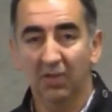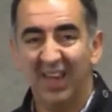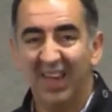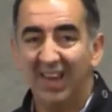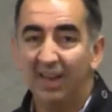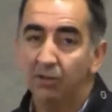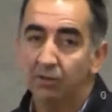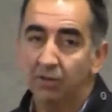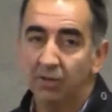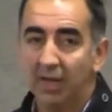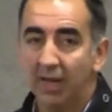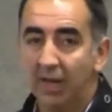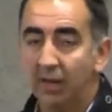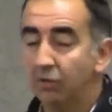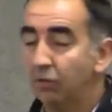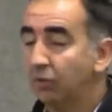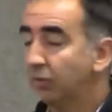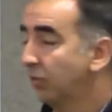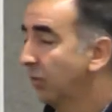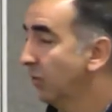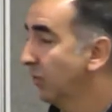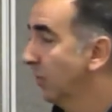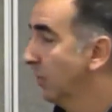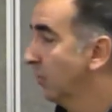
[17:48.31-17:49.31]
That is
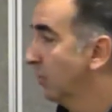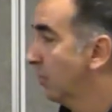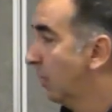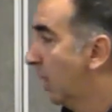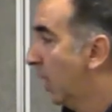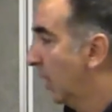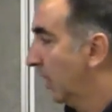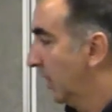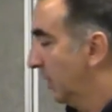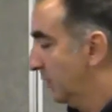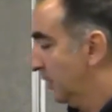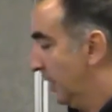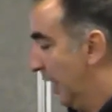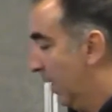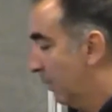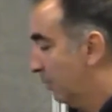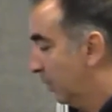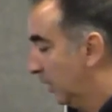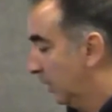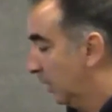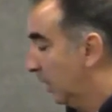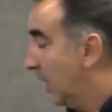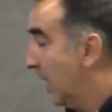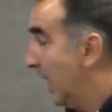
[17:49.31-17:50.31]
just a small
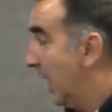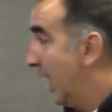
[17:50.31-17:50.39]
example.